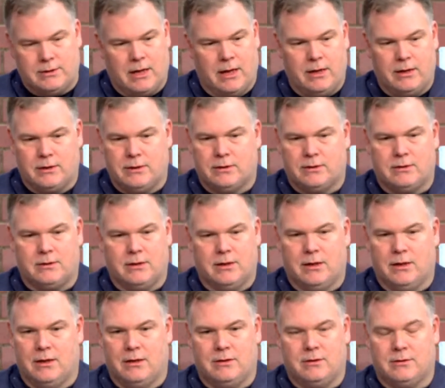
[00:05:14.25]
I just
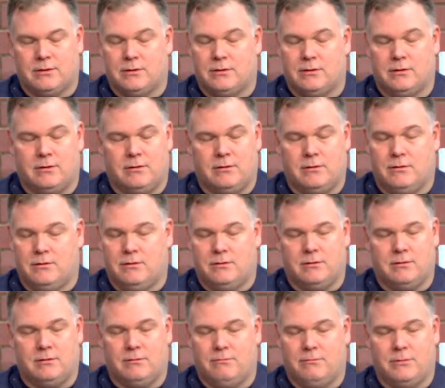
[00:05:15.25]

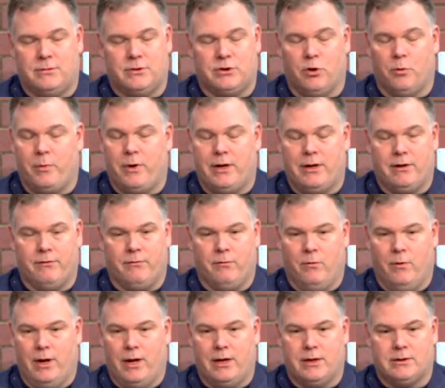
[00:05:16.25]
so many different
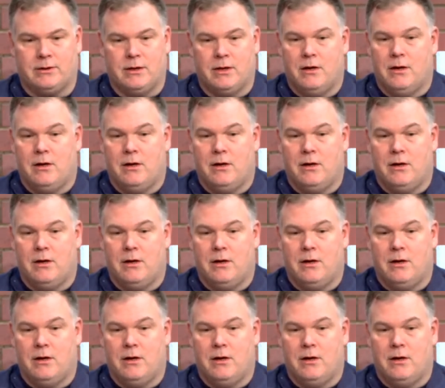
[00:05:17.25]
ways.